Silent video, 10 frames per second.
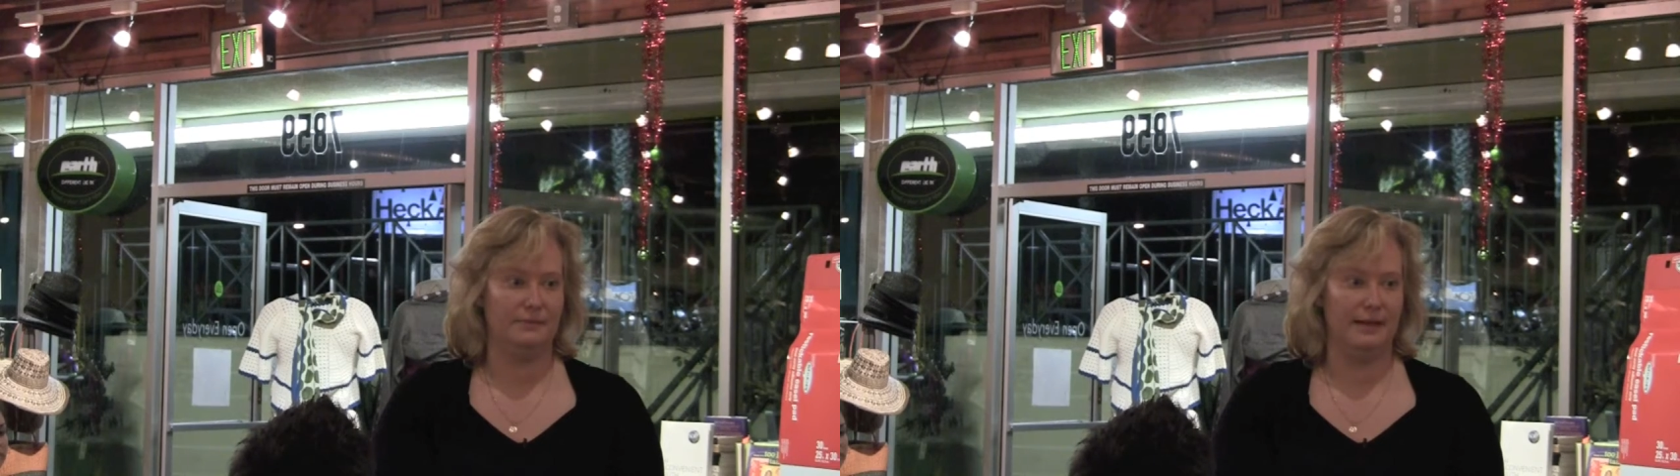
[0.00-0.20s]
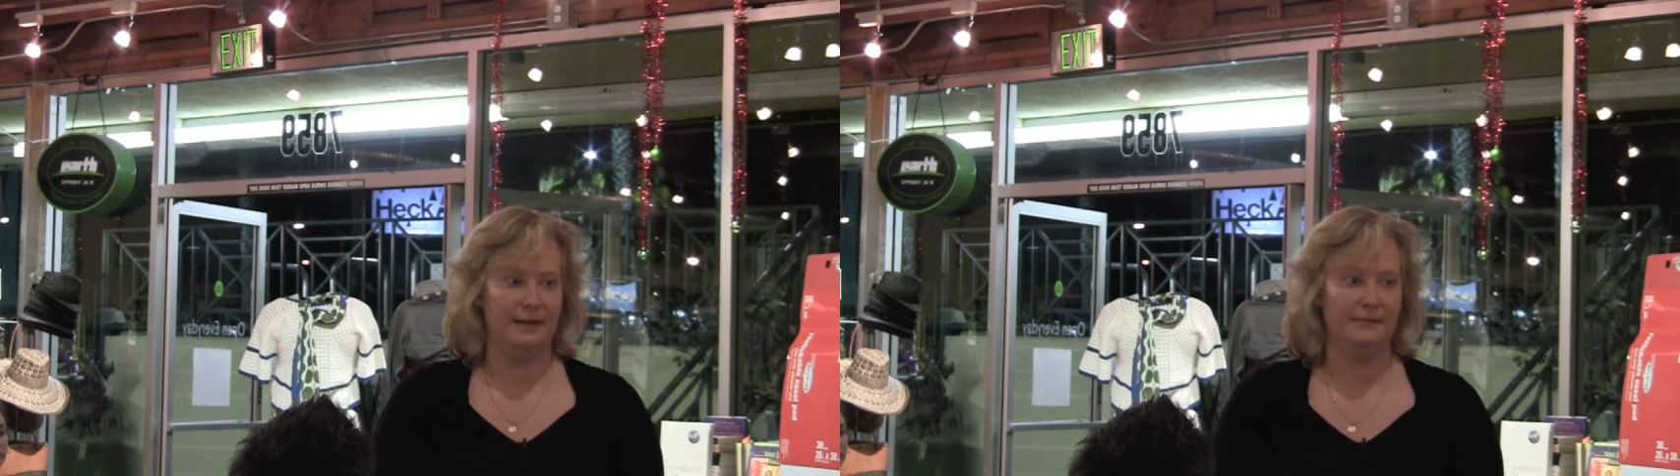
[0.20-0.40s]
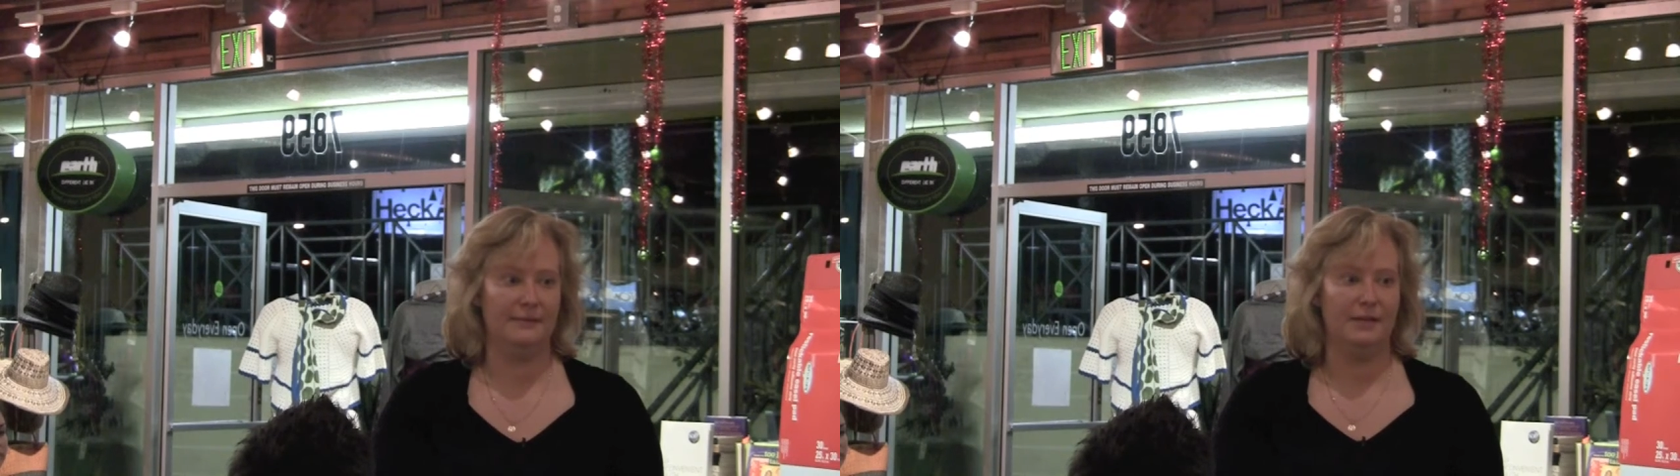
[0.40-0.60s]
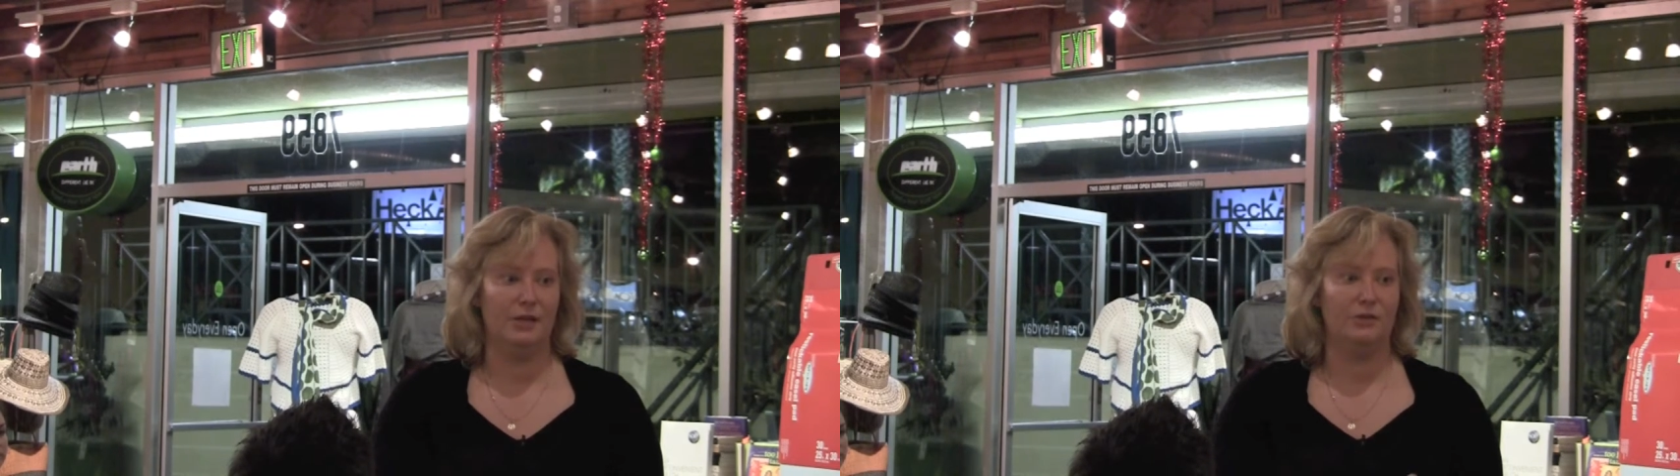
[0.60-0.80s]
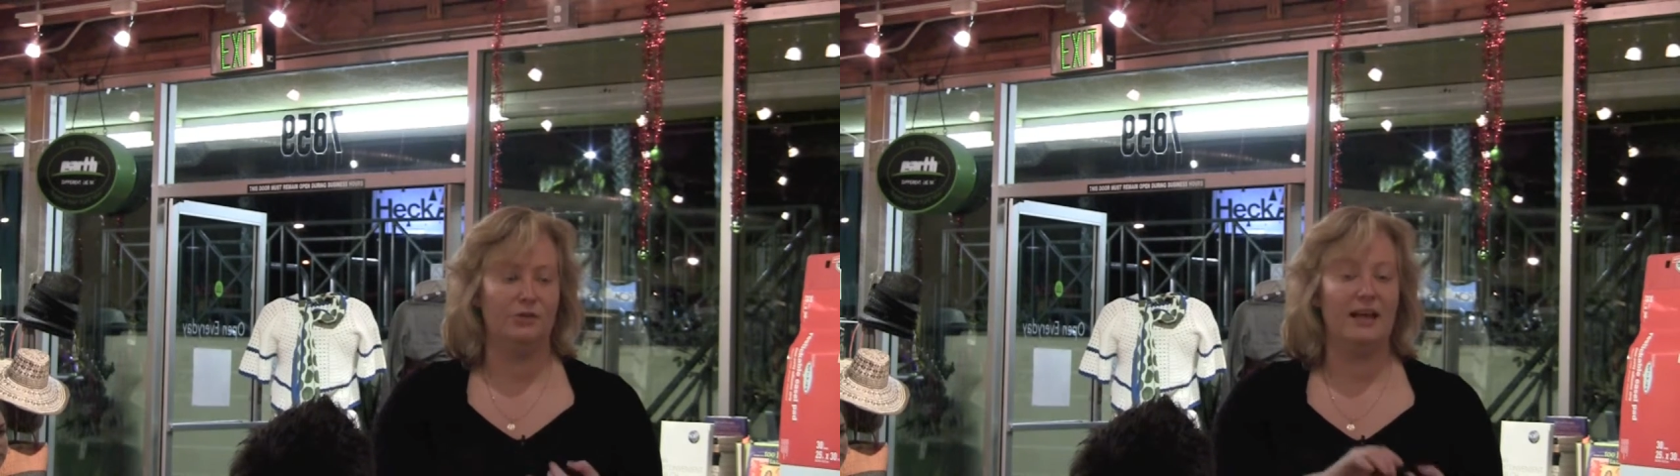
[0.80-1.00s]
Yeah?
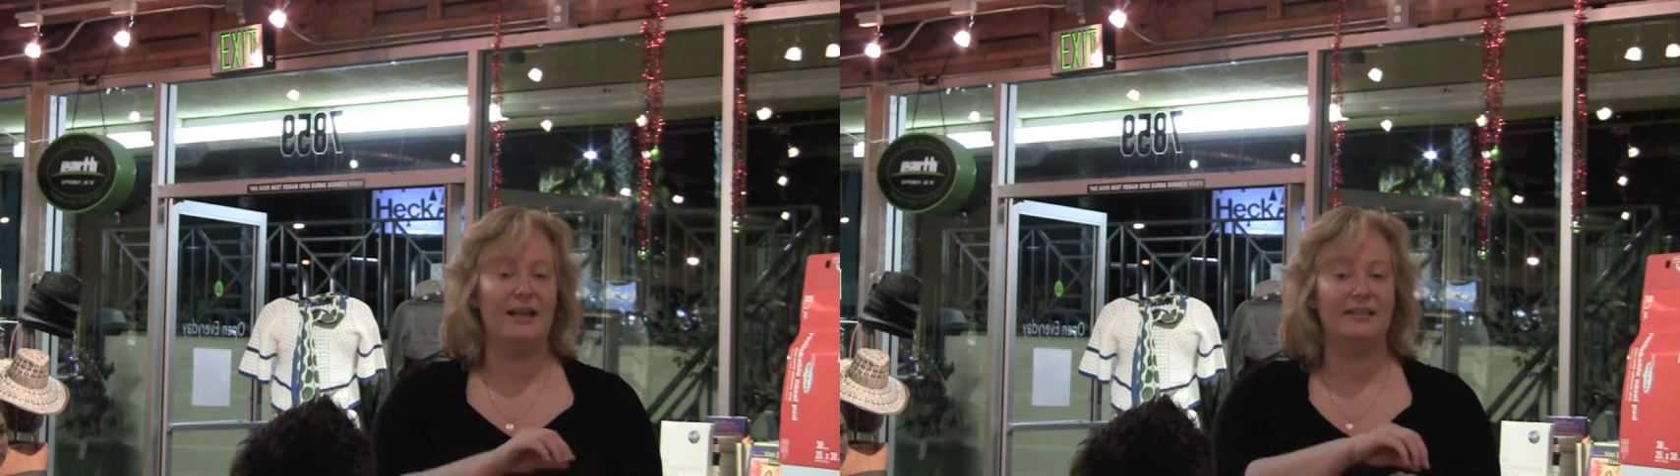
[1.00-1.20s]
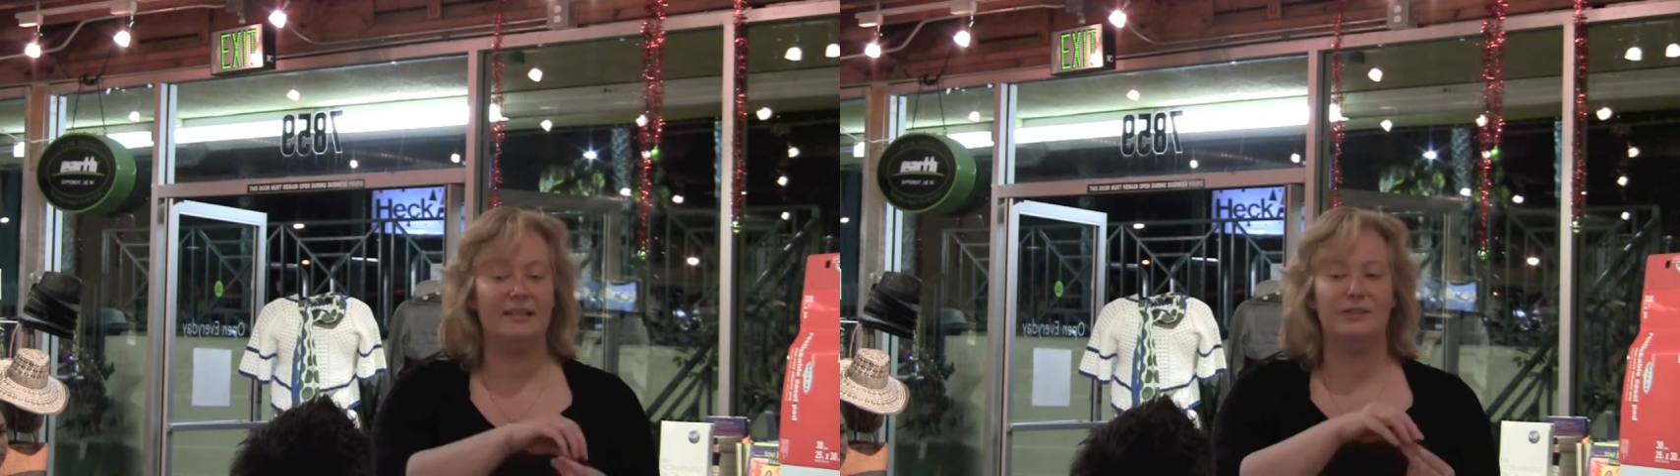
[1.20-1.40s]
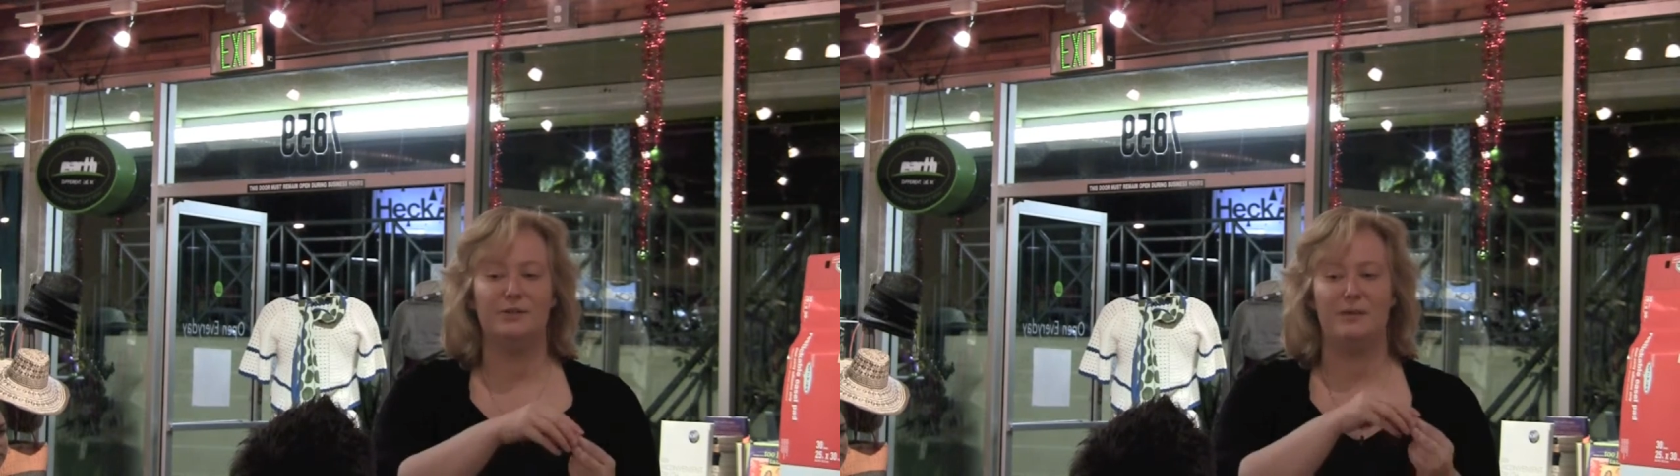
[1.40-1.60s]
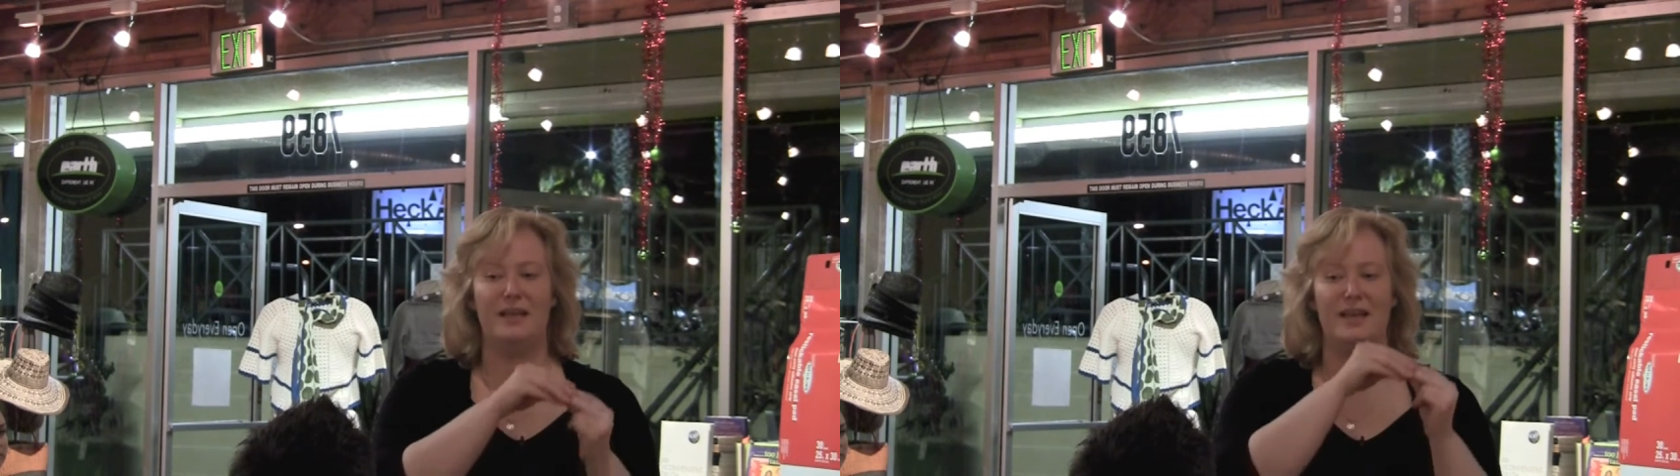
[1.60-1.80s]
So that needs to be